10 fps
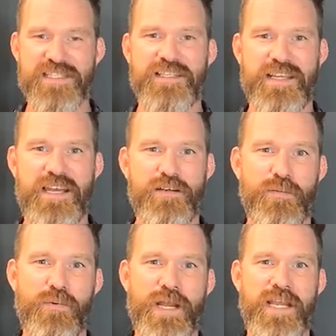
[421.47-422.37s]
side of your
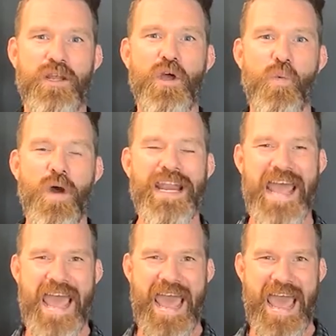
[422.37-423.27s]
brain. What
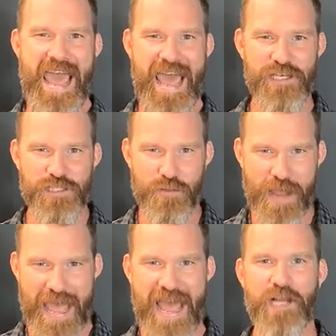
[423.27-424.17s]
do you
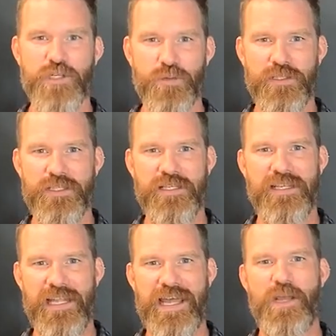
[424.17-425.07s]
actually
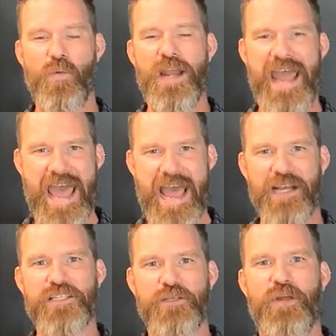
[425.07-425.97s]
like? What
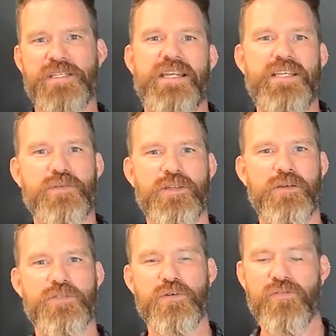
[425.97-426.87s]
actually resonates with
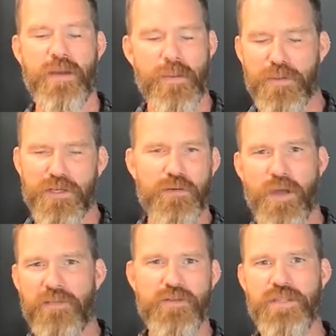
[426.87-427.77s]
you? So we've come up with a good
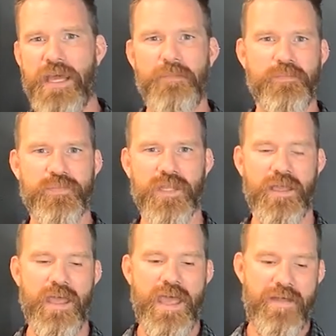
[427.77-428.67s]
way of doing that.
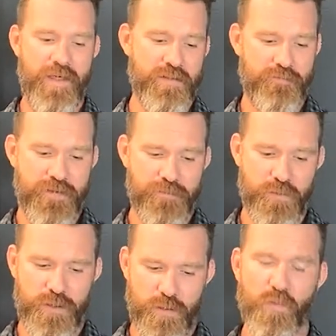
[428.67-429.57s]
Then the
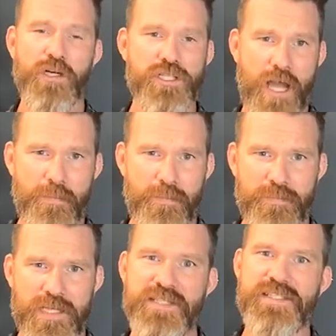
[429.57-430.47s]
fifth
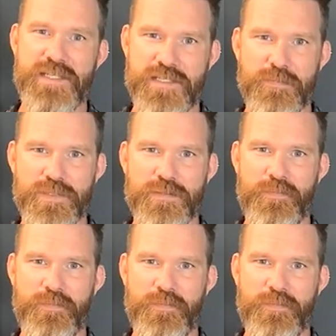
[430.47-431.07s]
workshop is systems.